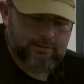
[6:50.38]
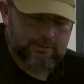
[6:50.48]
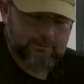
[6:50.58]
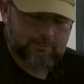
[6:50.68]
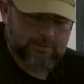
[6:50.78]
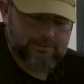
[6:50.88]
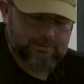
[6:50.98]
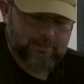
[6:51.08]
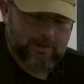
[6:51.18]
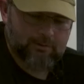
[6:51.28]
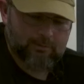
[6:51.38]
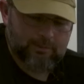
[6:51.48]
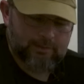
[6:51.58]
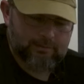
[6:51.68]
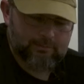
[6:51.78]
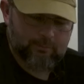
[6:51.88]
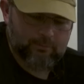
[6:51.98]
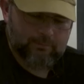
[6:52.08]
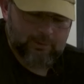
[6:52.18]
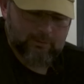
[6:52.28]
You can press the power button or
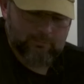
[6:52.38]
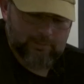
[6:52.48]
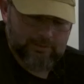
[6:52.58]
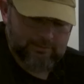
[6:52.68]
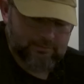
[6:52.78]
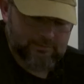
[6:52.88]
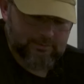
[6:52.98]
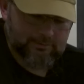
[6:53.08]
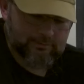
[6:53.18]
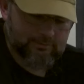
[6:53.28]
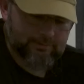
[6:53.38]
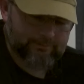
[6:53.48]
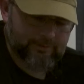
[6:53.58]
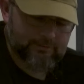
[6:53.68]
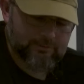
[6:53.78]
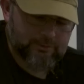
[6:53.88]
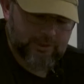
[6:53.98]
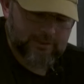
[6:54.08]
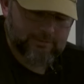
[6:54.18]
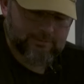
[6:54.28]
the mode button to affect your
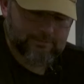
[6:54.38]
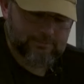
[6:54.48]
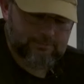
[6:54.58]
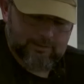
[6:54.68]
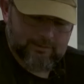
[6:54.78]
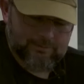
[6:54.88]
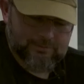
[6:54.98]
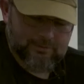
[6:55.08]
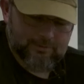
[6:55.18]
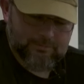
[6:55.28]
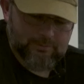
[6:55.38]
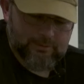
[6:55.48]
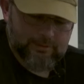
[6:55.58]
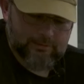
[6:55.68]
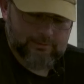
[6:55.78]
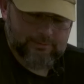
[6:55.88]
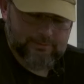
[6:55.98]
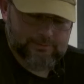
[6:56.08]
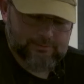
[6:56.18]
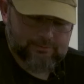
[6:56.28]
changes. Uh, I'm sorry, I'm tweaking out on
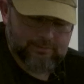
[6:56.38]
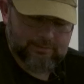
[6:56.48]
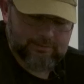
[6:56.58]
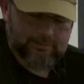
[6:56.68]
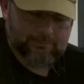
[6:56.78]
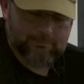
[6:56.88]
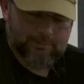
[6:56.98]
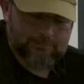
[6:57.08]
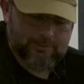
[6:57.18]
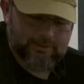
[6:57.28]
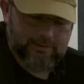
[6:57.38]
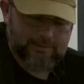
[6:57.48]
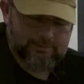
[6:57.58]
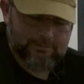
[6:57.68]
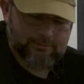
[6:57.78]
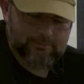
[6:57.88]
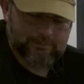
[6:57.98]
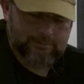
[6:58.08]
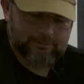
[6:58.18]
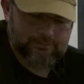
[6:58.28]
this and I'm, I'm trying not to
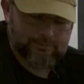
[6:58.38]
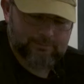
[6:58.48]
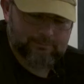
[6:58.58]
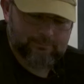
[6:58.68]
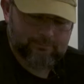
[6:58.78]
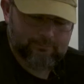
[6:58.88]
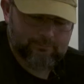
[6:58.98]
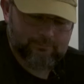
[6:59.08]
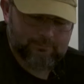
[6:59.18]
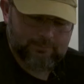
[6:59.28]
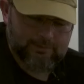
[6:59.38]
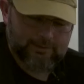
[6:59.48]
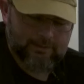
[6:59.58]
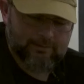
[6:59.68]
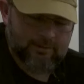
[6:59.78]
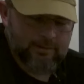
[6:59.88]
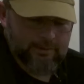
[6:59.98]
because I'm, but yeah.